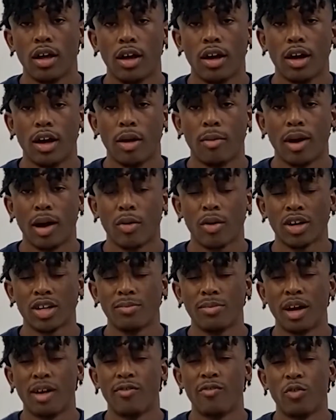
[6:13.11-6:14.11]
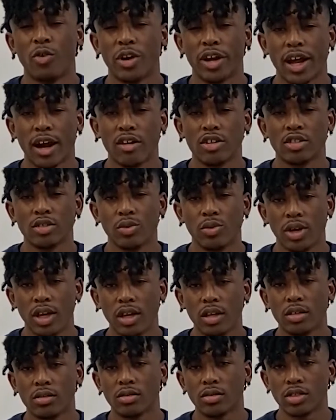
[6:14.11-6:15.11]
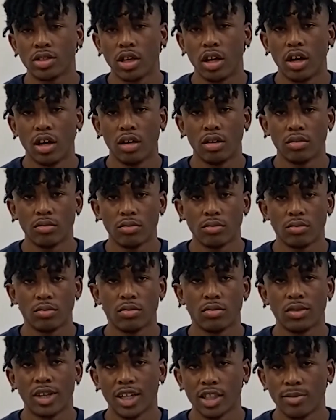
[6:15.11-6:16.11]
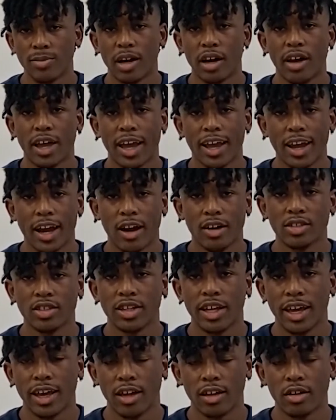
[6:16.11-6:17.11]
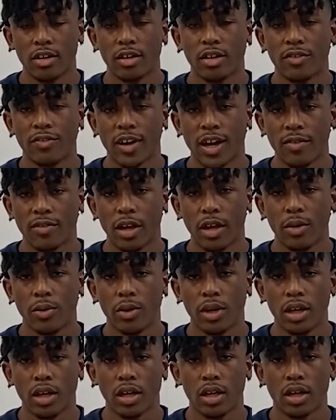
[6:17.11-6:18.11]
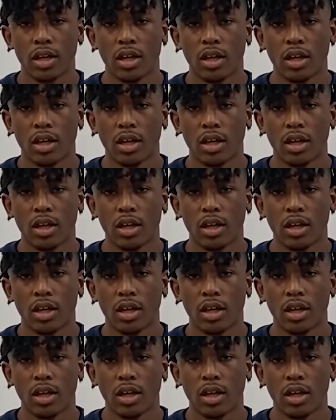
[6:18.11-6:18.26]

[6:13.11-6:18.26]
I worked about 40 hours a week, so that's about 8 hours a day during the 5-day week.